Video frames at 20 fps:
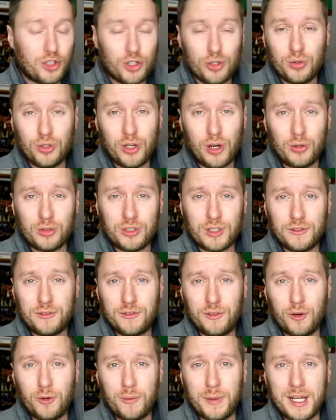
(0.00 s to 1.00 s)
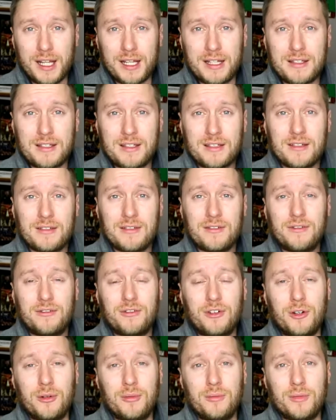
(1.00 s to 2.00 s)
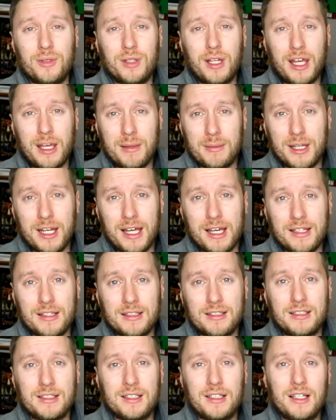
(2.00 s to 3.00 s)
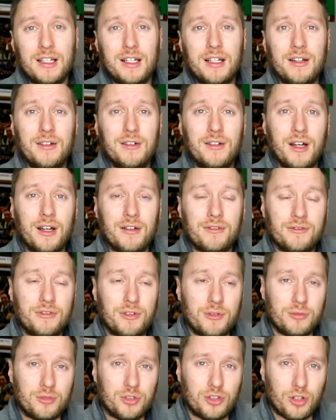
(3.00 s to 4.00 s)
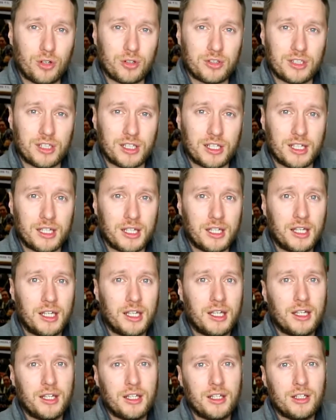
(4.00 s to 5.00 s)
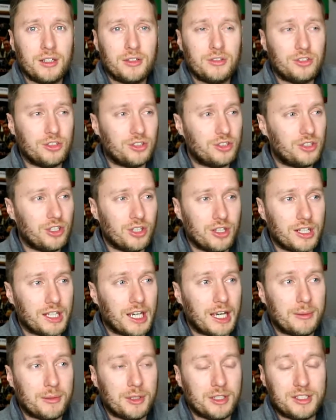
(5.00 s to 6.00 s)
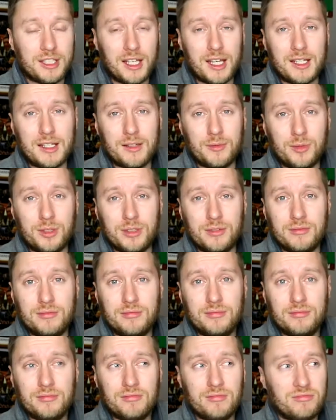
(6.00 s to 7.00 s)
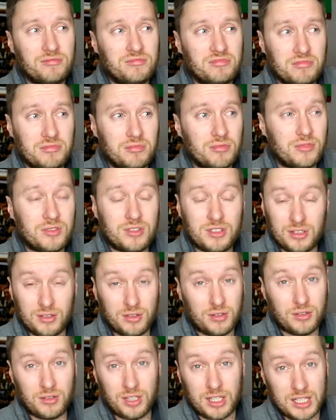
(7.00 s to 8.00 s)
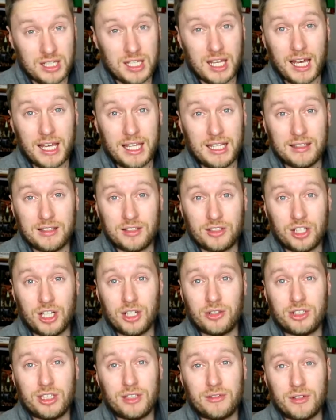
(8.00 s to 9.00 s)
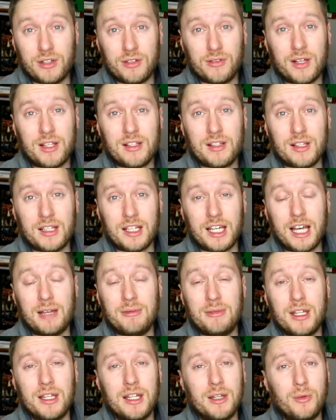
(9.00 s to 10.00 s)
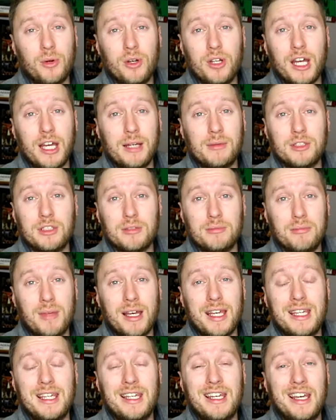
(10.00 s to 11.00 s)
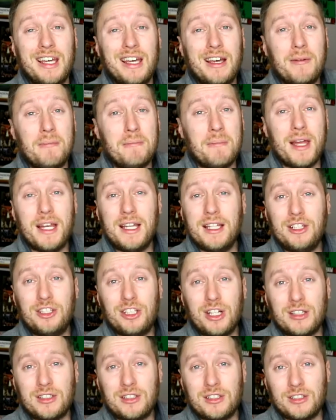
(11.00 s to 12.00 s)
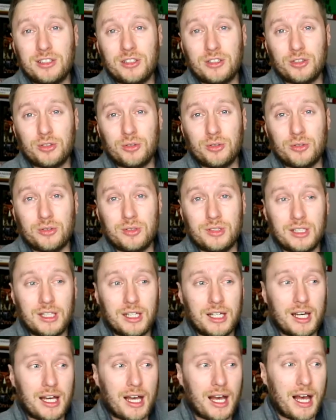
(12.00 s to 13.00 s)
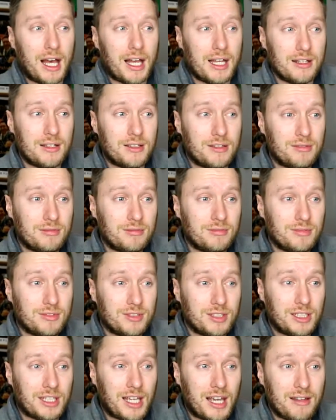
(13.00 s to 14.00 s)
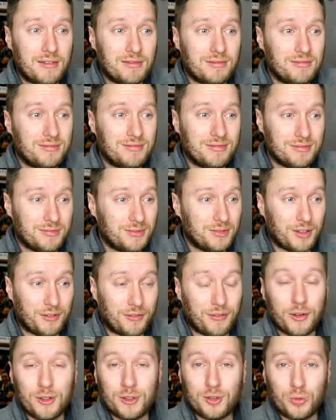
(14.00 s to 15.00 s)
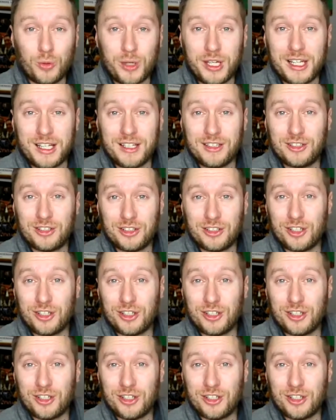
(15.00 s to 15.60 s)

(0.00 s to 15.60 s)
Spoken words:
2 goals in 4 minutes from Jimenez and from Jota just turned the game on its head, and we contained Chelsea for the rest of the game. Then they weren't able to make many chances at all, and to get the first win in